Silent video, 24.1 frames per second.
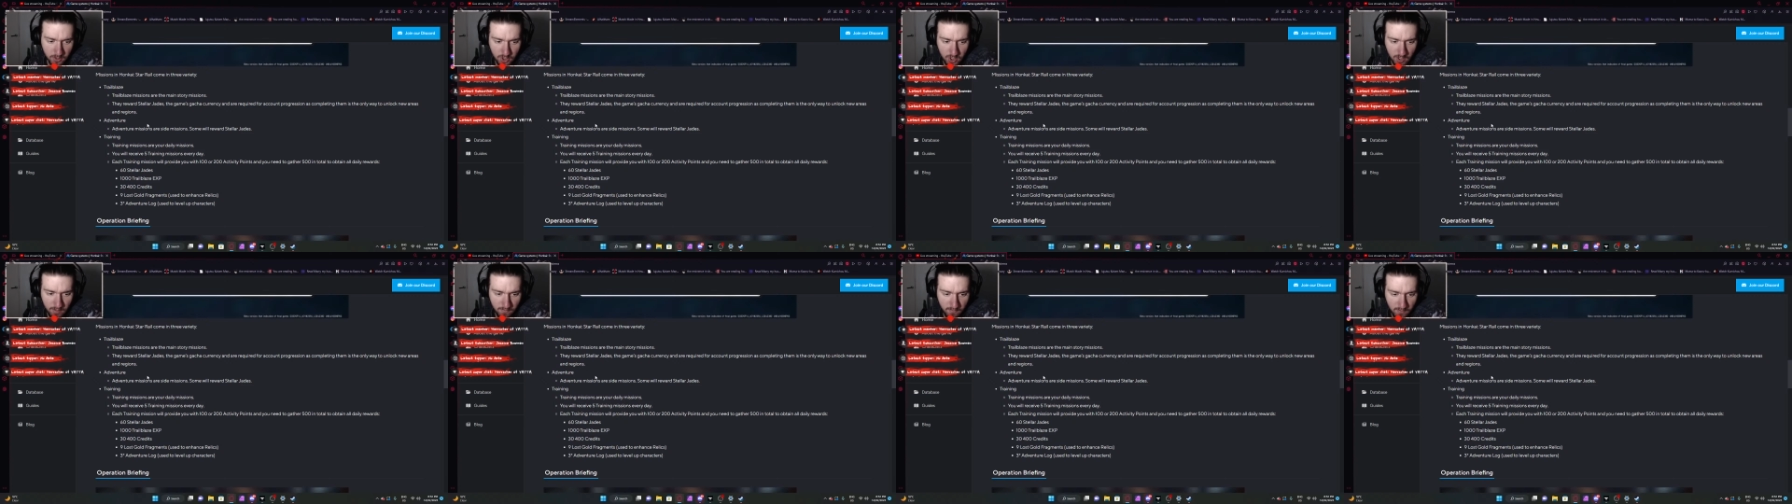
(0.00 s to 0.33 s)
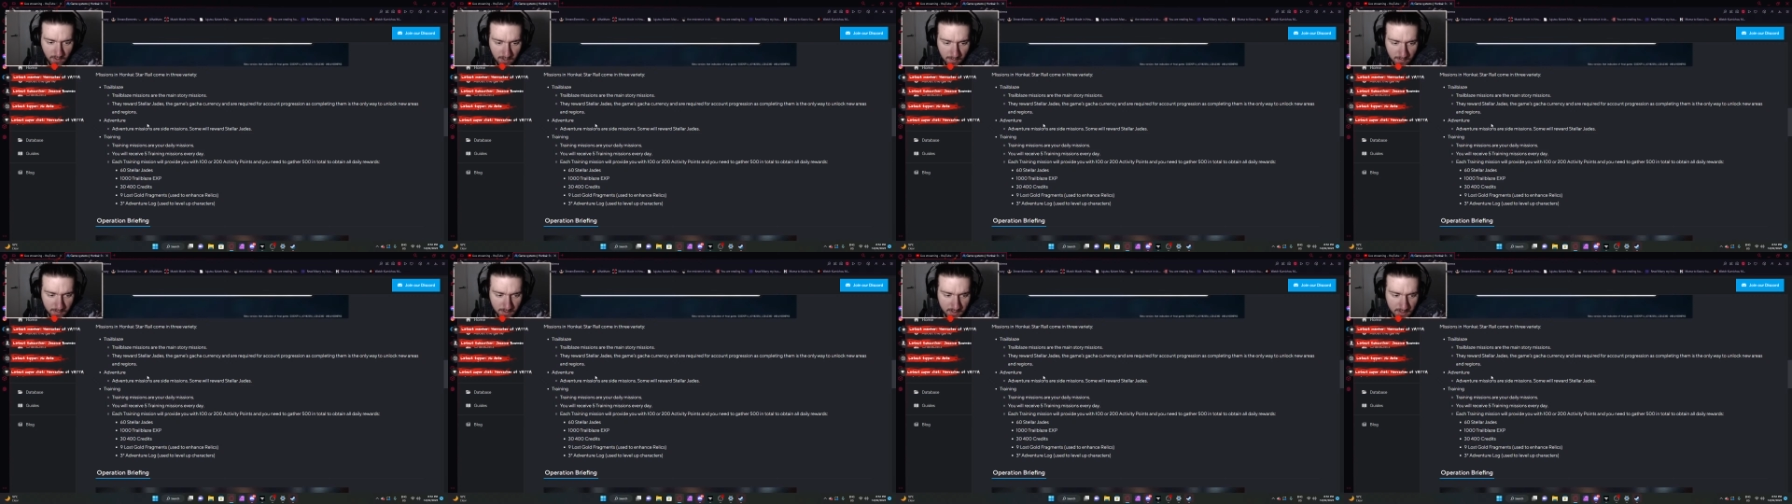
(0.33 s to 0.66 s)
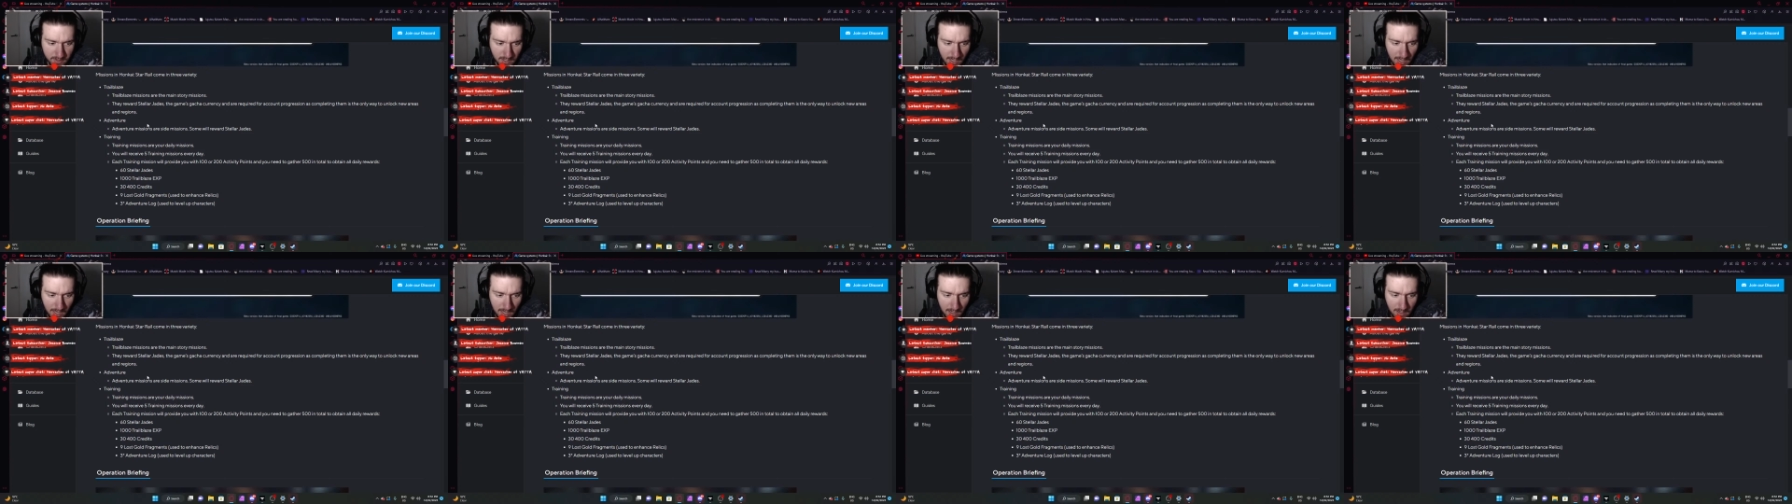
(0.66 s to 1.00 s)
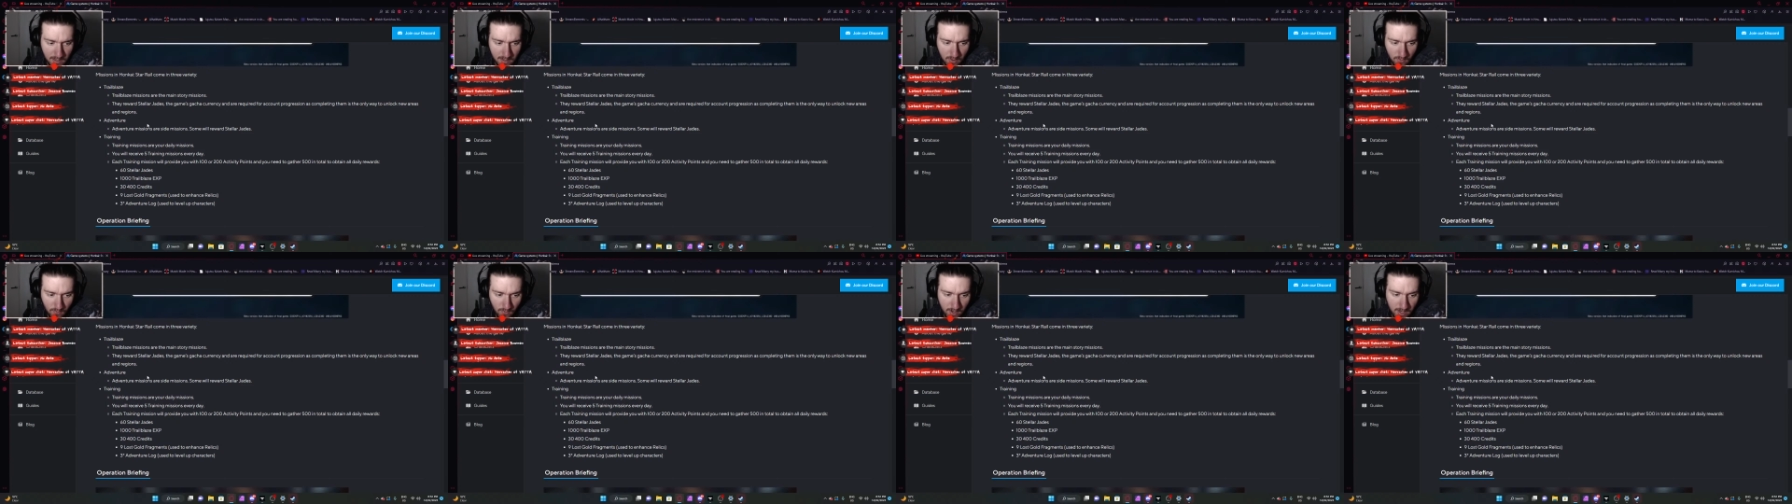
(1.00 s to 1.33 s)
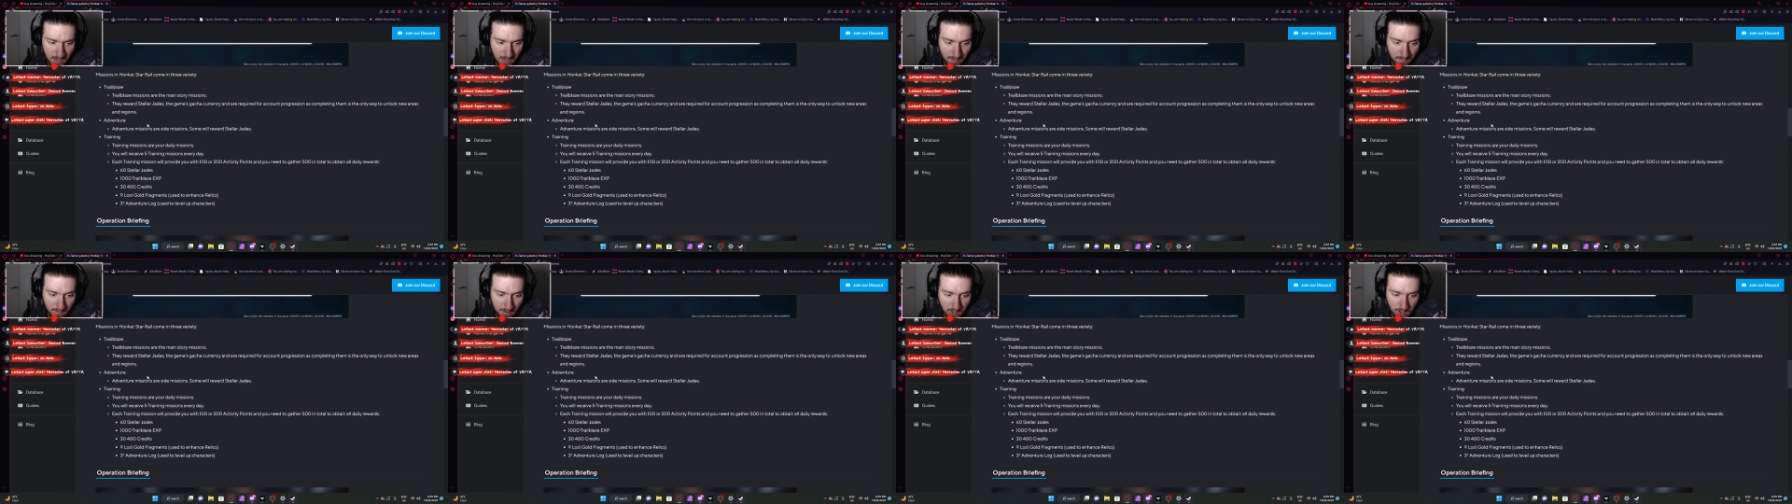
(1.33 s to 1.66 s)
Gem Fragments, and
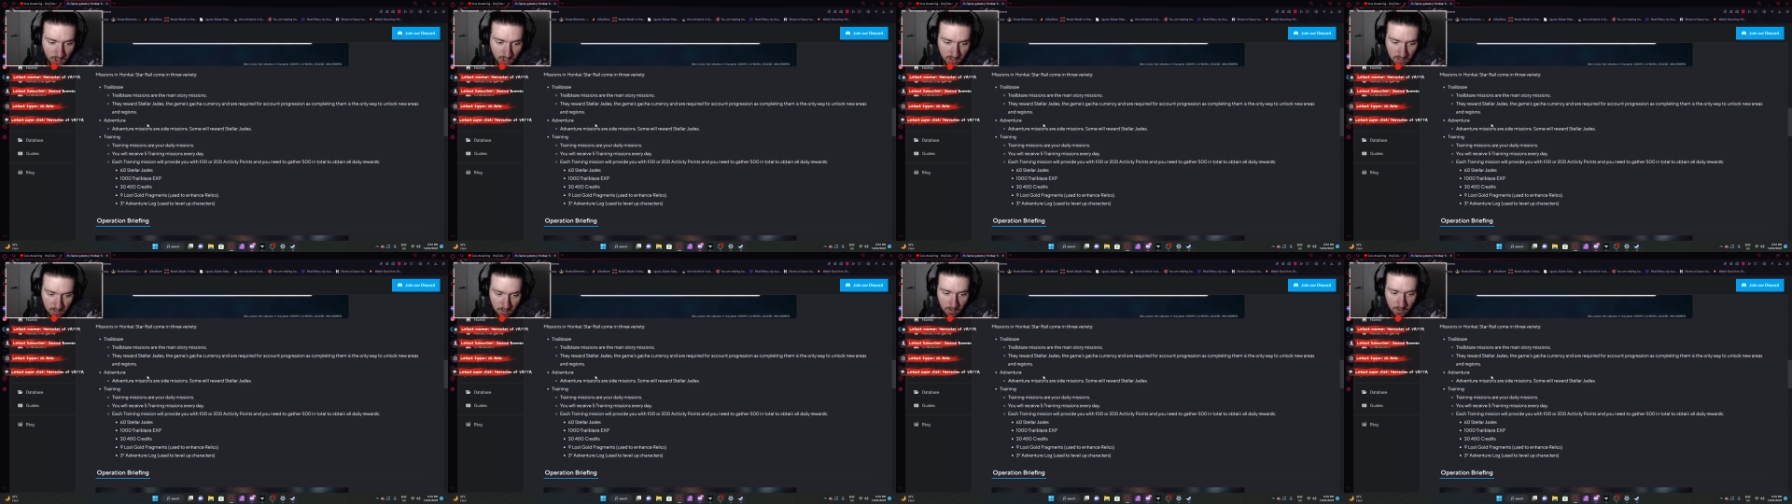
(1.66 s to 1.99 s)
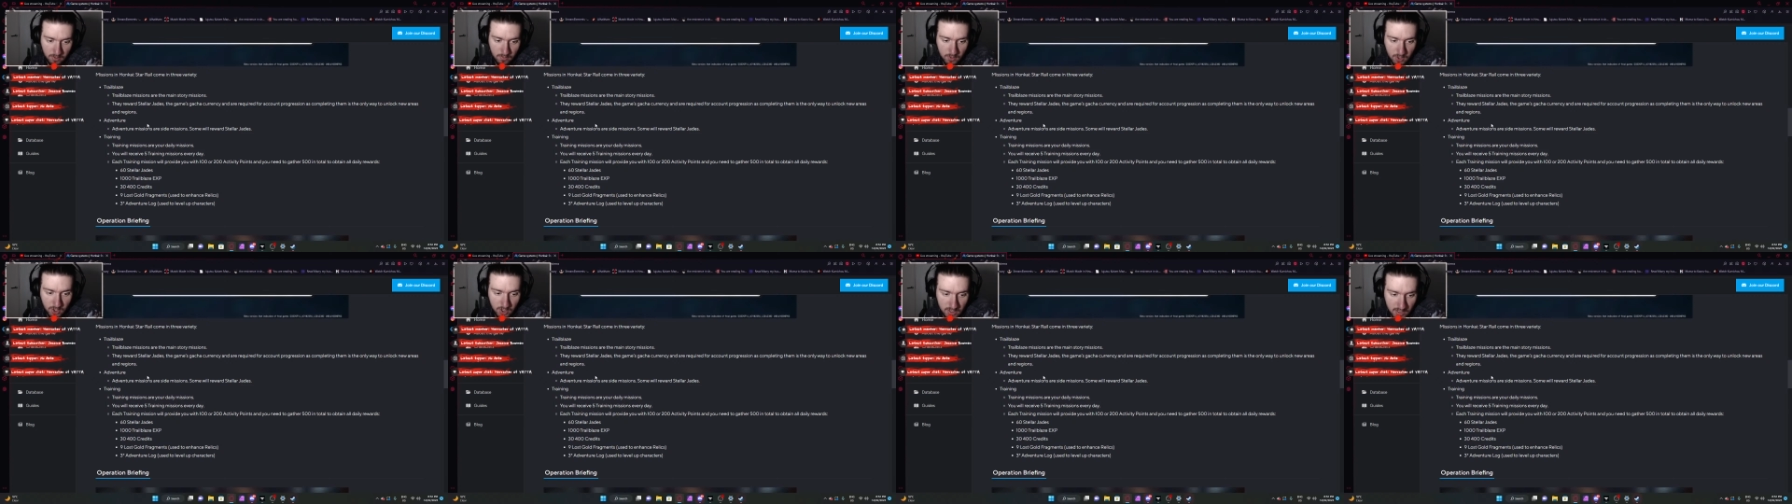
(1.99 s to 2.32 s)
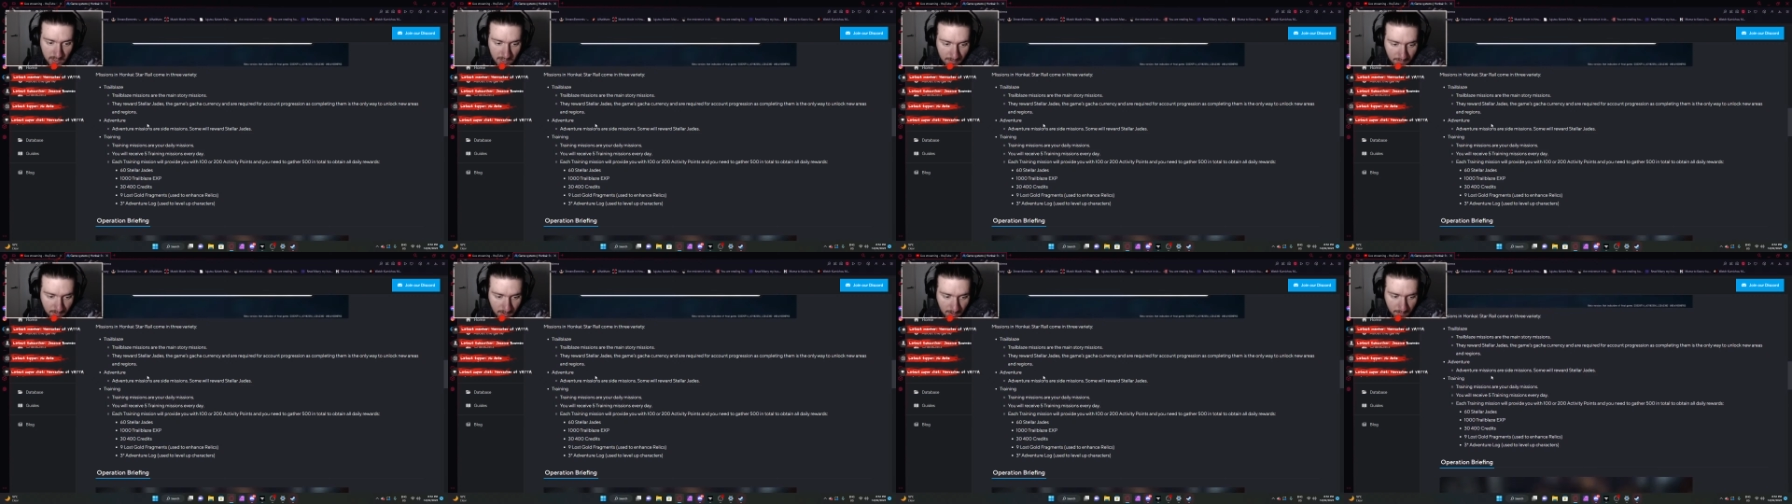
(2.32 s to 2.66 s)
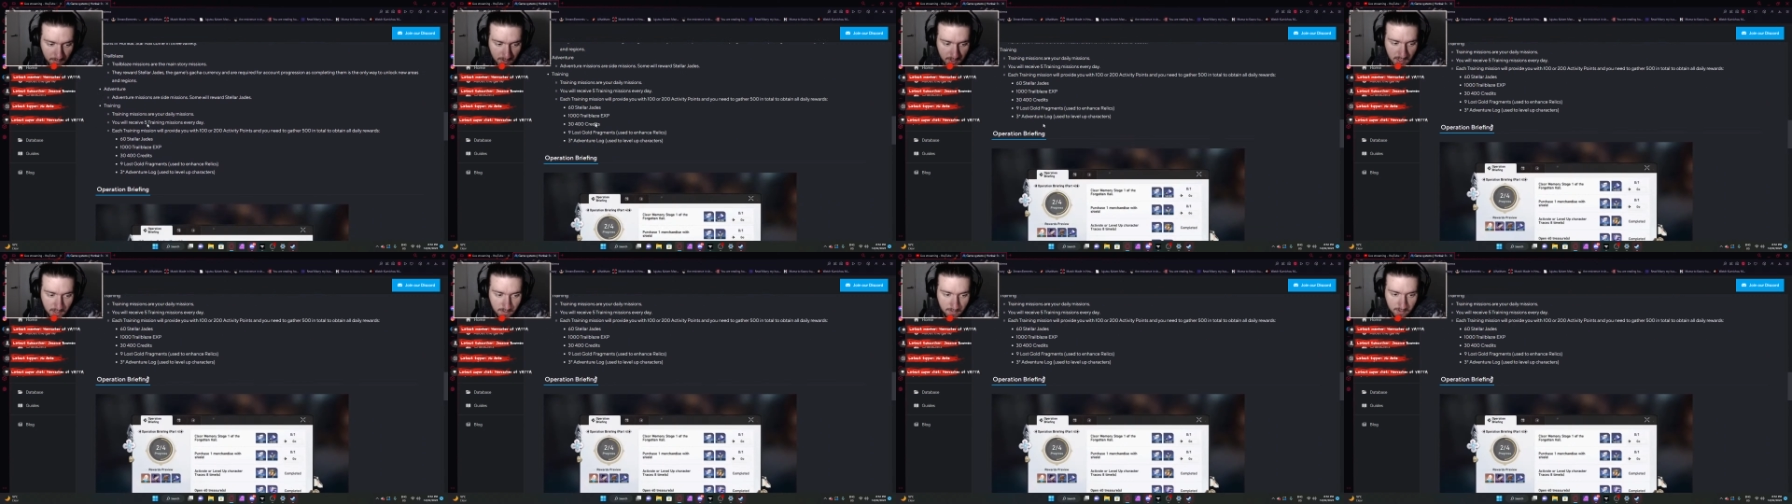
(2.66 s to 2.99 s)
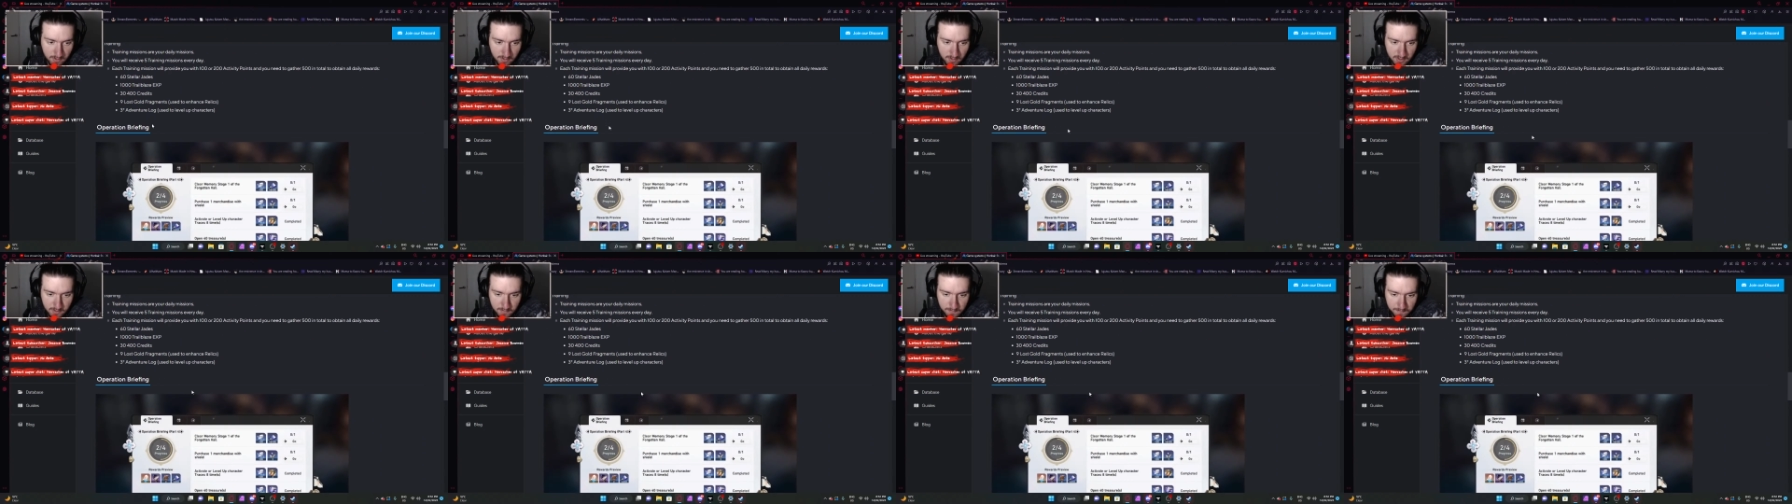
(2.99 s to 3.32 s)
3 Adventures Logs, which is level up
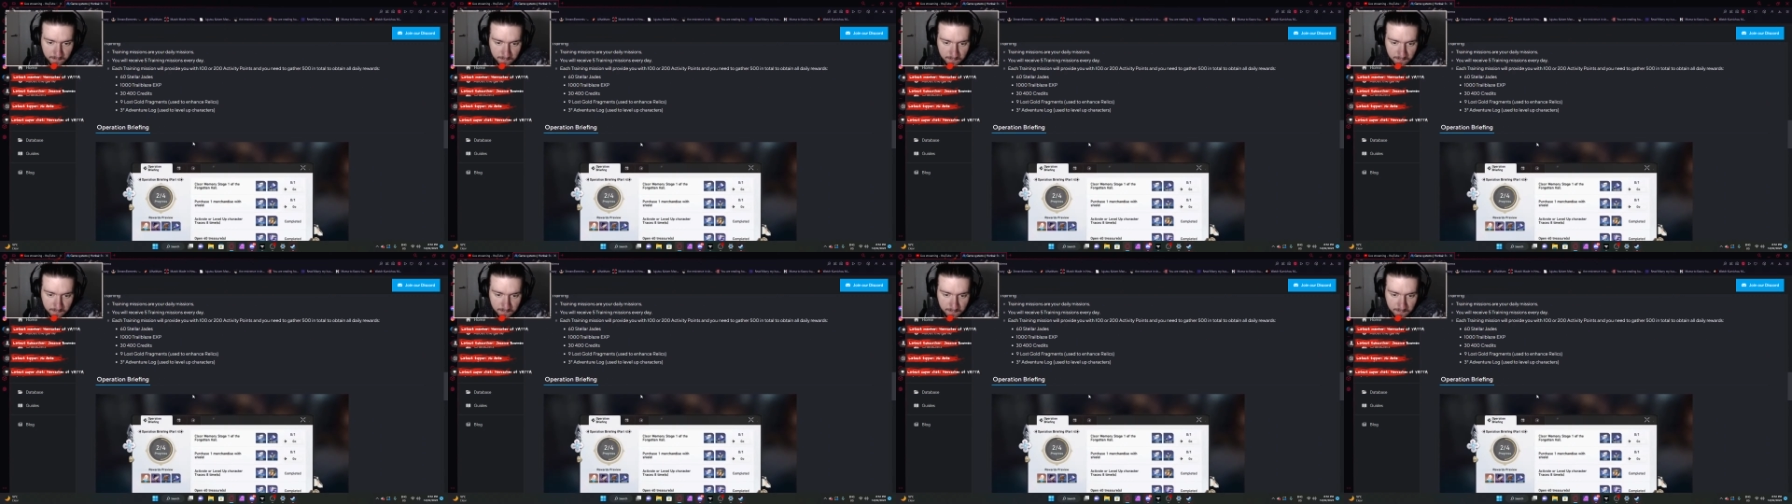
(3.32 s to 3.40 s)
materials.